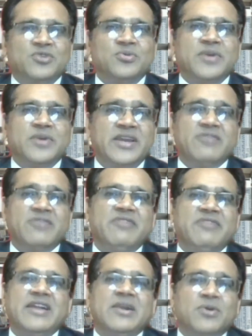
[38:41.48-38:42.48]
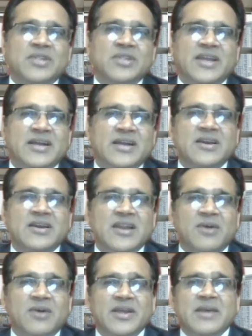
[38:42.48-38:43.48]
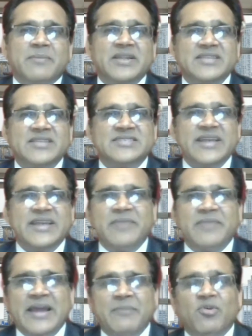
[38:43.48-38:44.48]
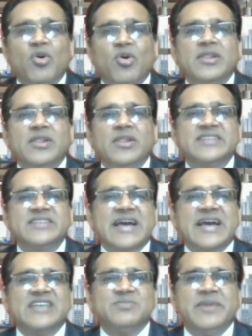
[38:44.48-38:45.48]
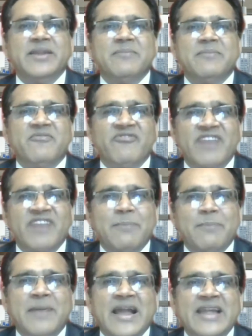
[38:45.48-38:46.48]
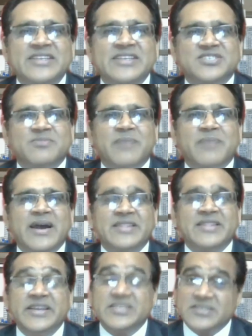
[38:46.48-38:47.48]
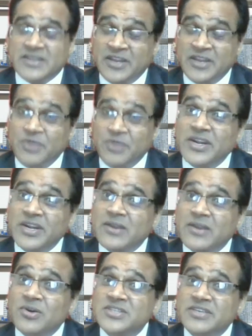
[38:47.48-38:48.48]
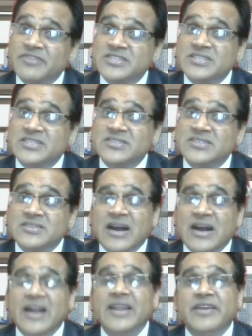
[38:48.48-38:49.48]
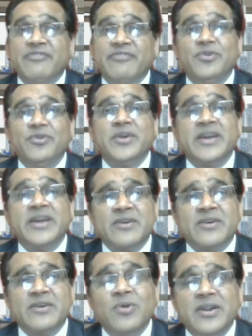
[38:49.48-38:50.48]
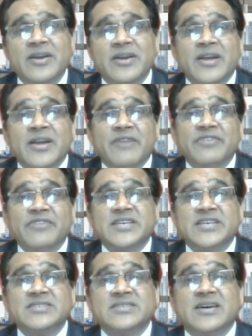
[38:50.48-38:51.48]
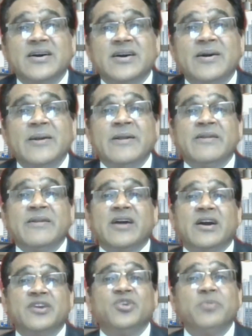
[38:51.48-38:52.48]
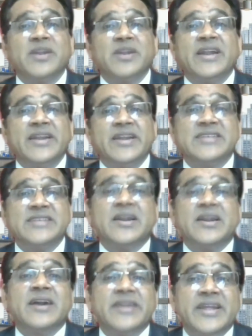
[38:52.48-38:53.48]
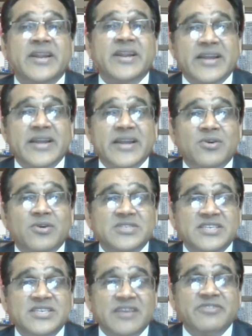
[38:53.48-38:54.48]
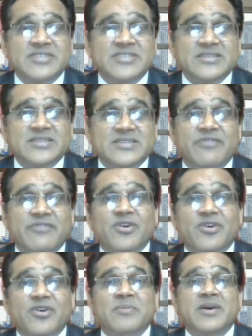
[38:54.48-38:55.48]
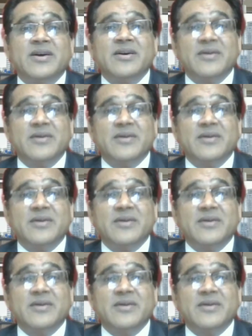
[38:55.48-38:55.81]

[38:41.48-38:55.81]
do equally well on the other cloud. But at the same time, all this has been well balanced by this newer technology, which is hardly a few years old, which is Kubernetes and container technology services from